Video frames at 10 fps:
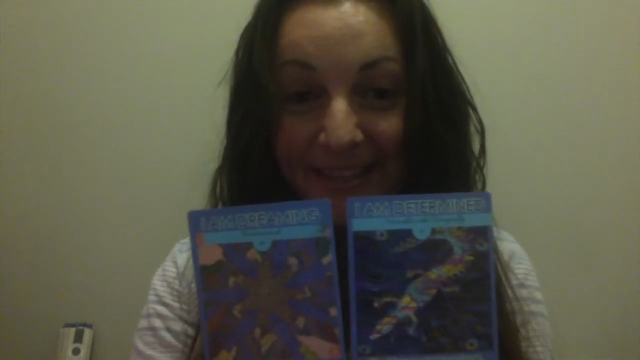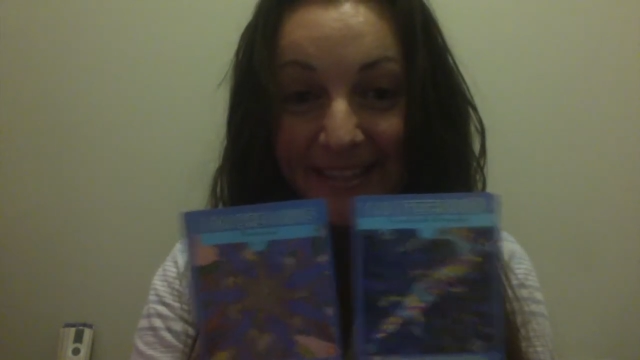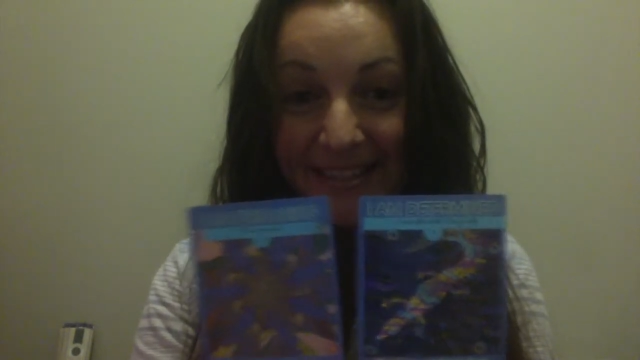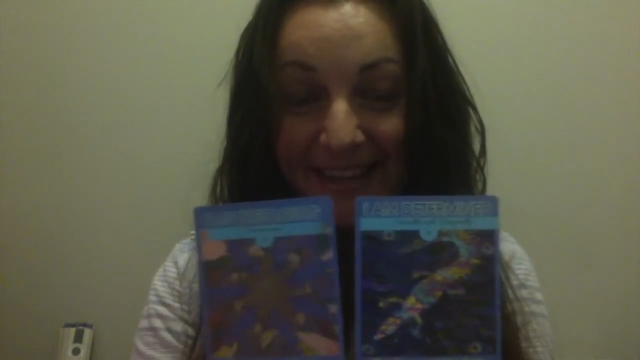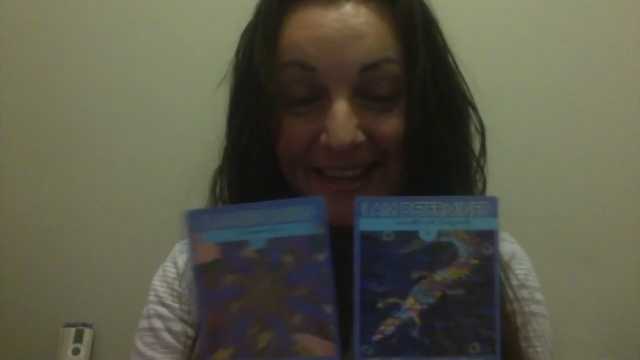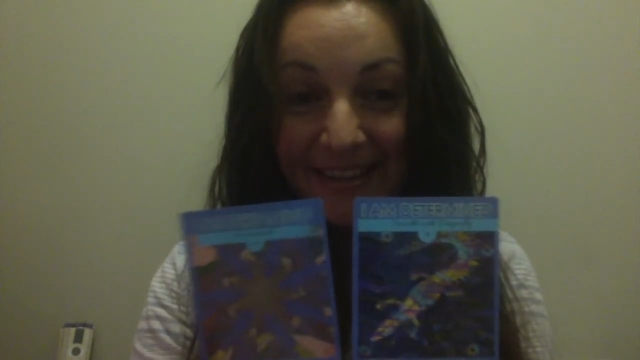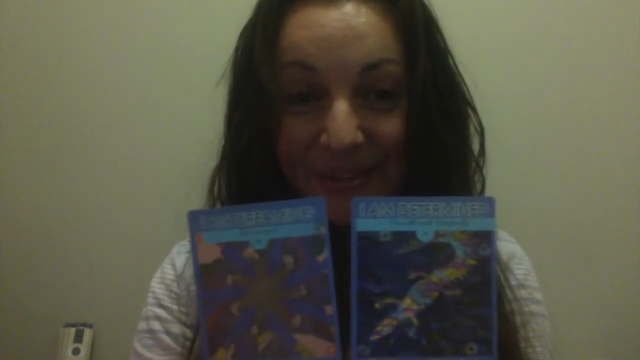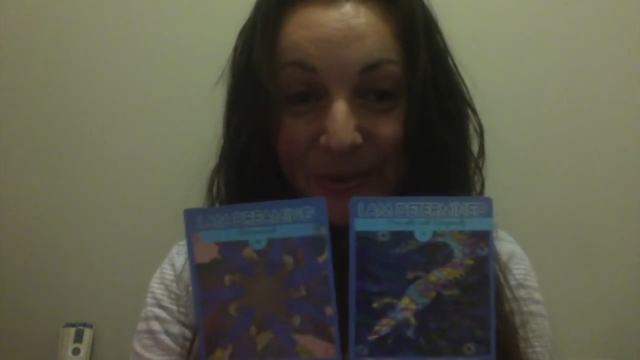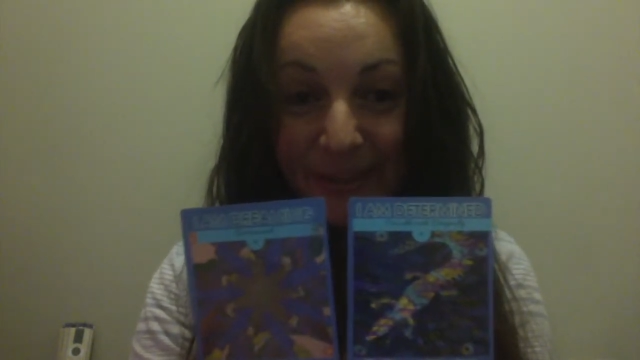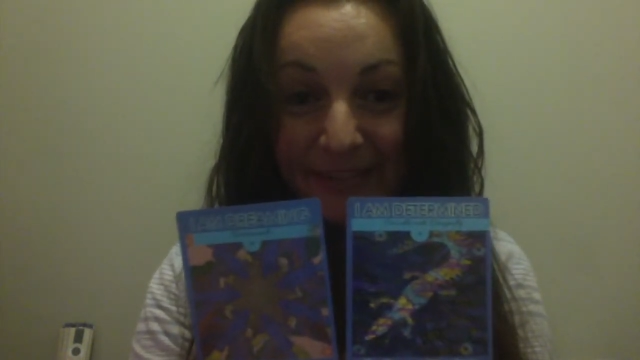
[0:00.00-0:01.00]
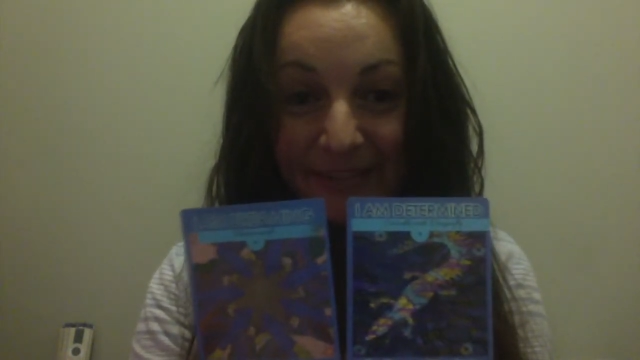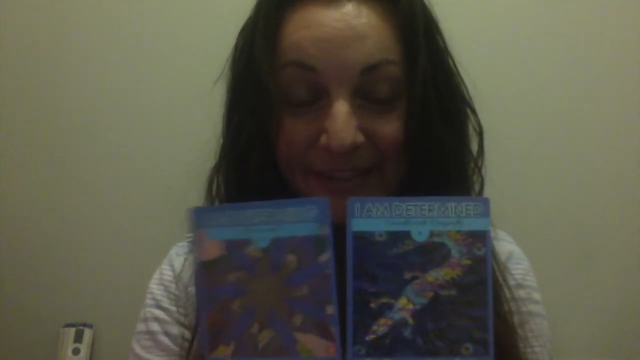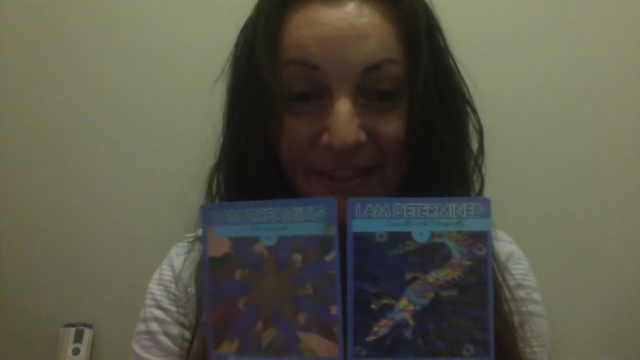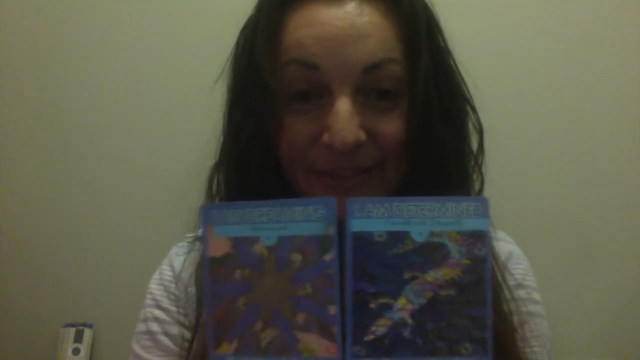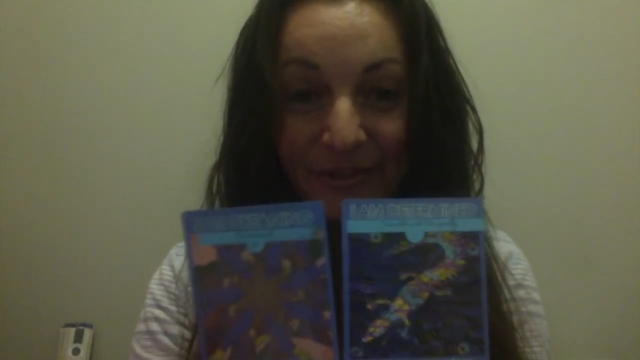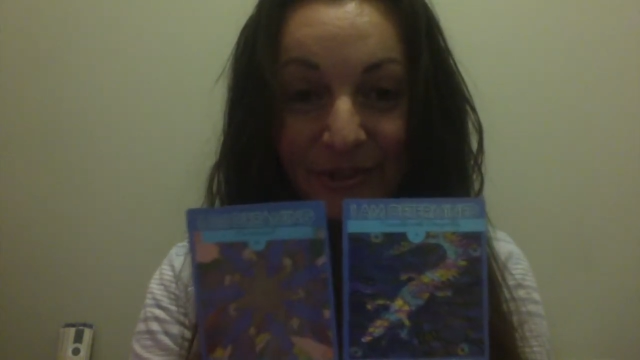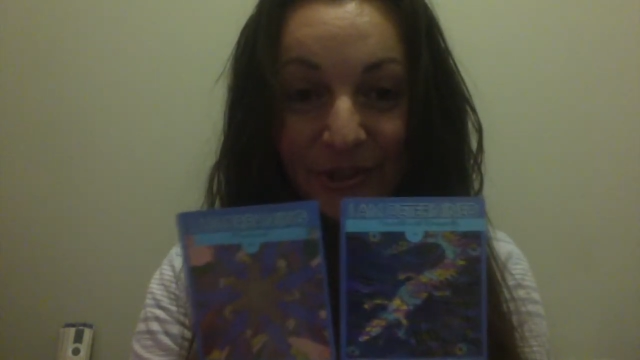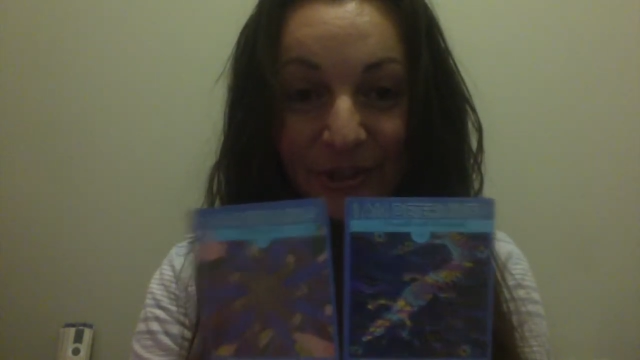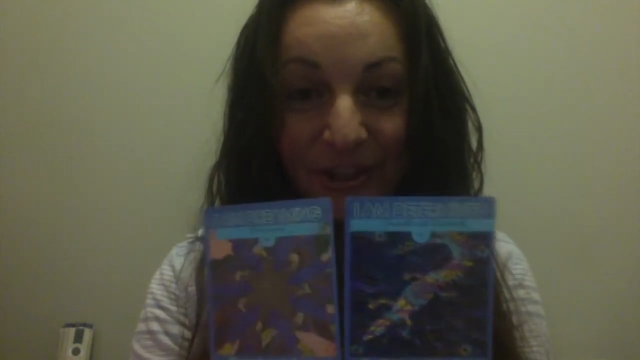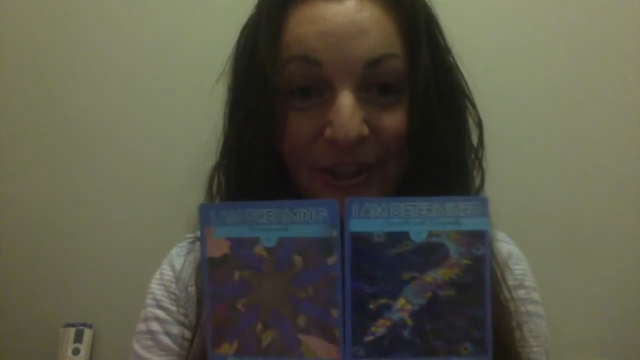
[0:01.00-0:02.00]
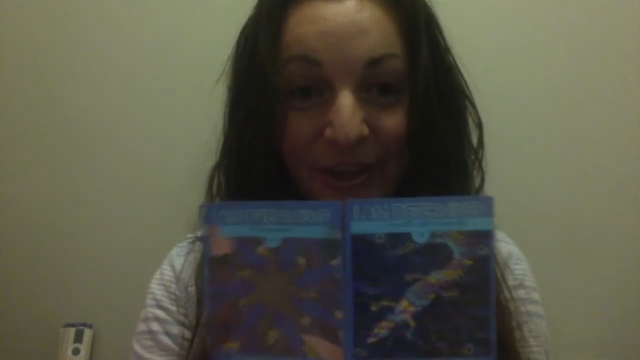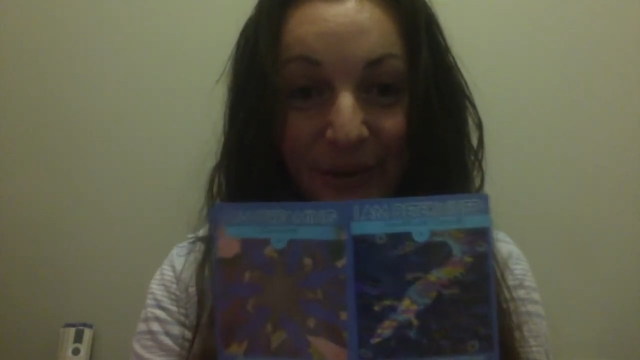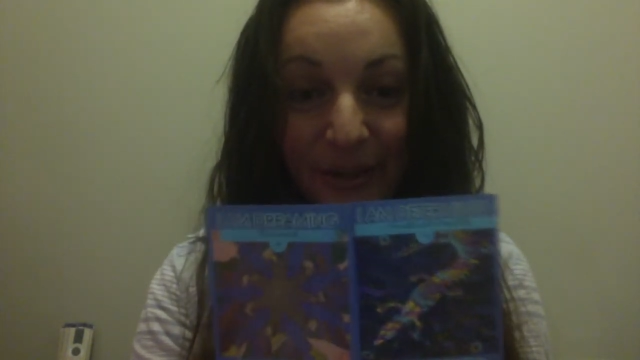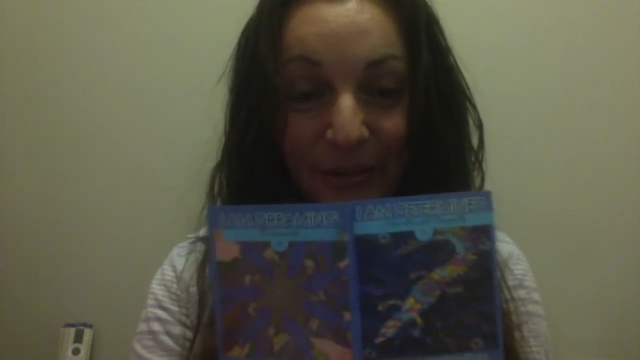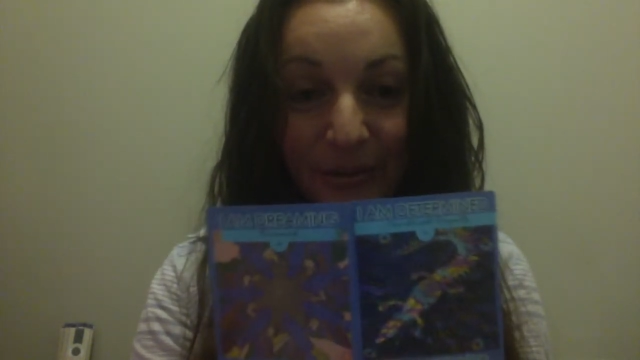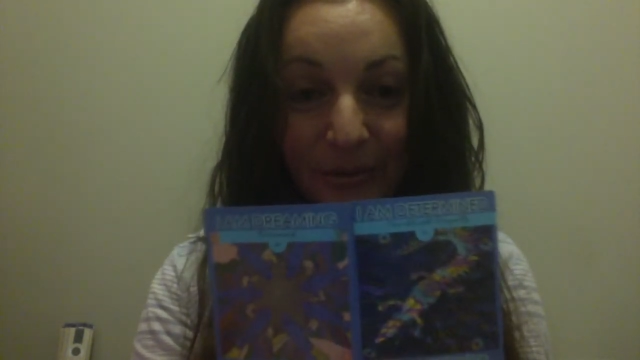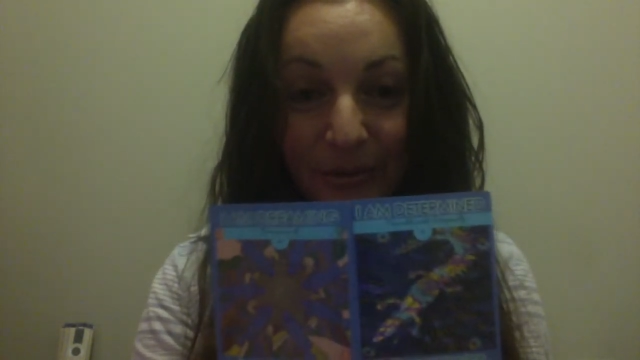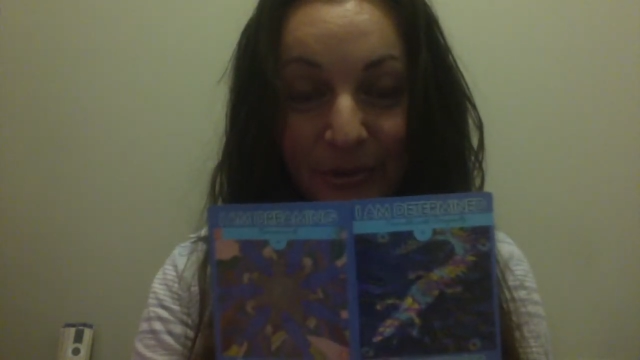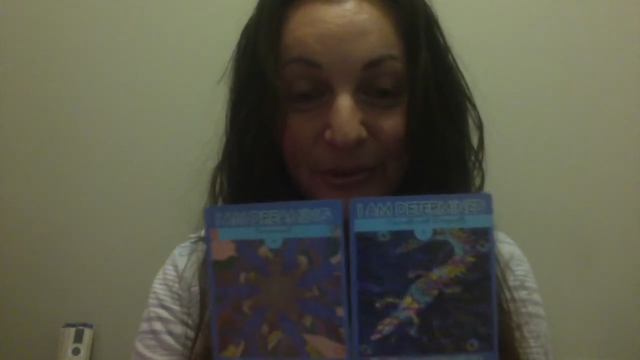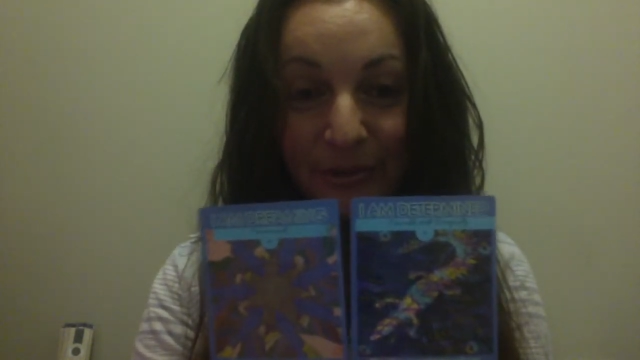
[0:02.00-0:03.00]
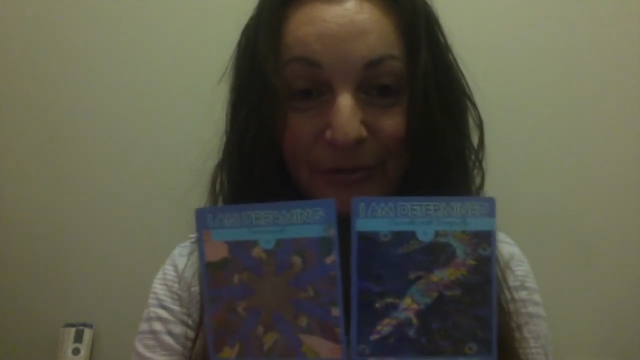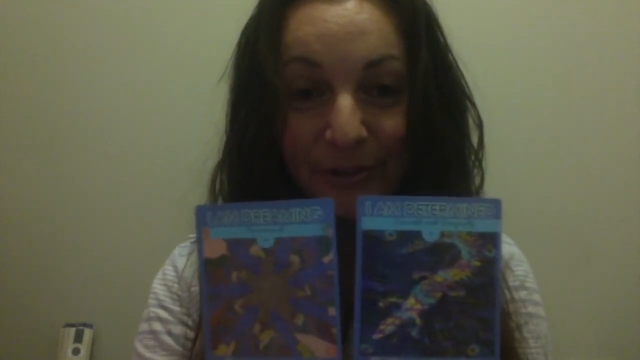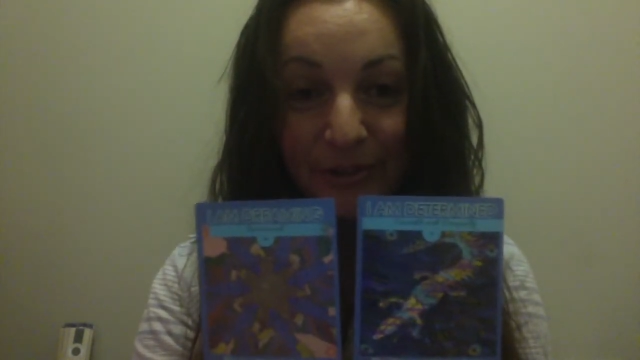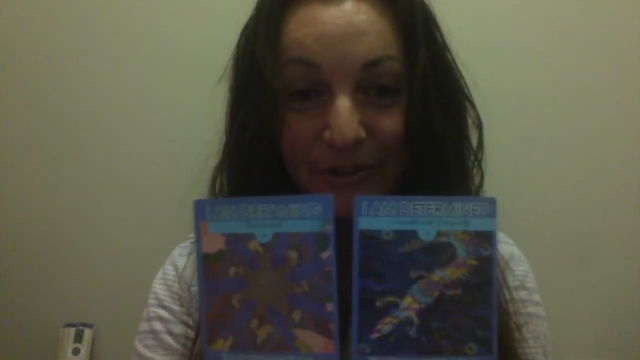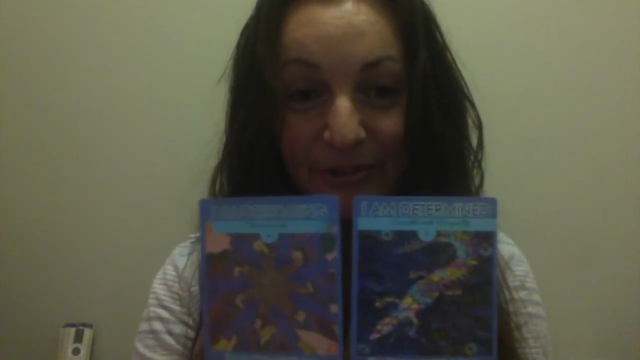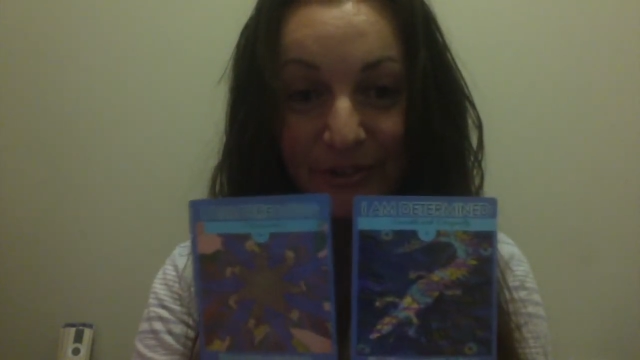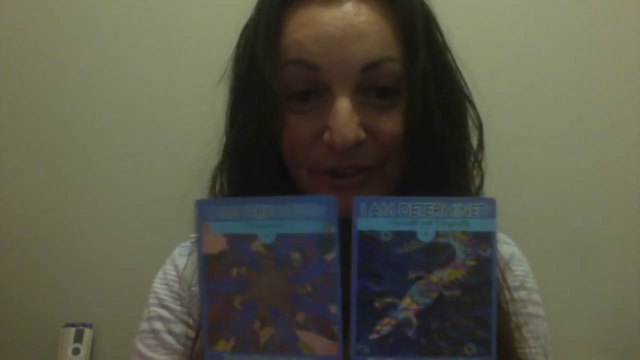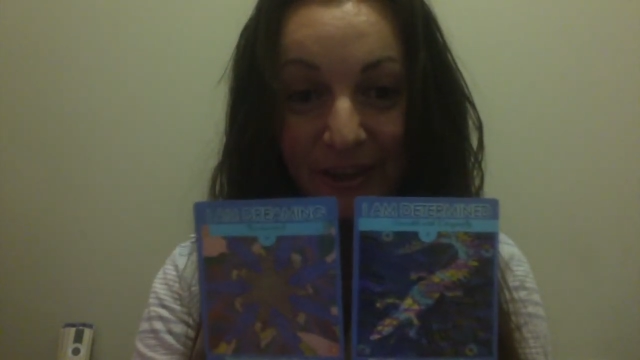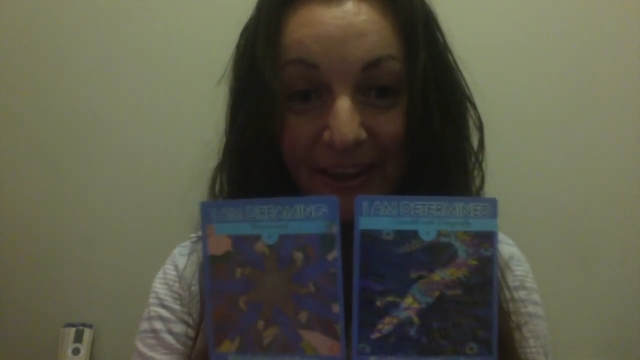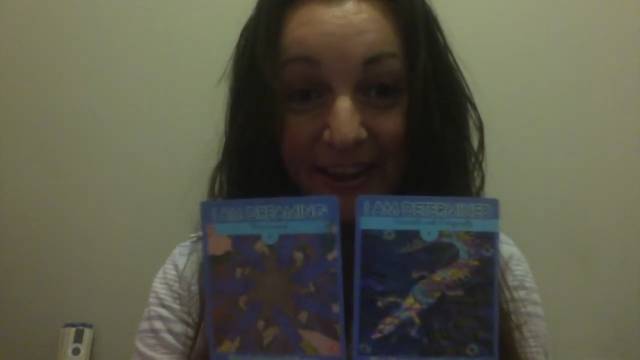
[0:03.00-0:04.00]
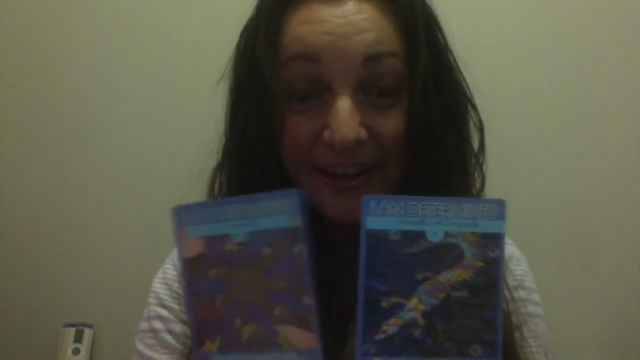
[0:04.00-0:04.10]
starting the 25th of June and going through to the 1st of July.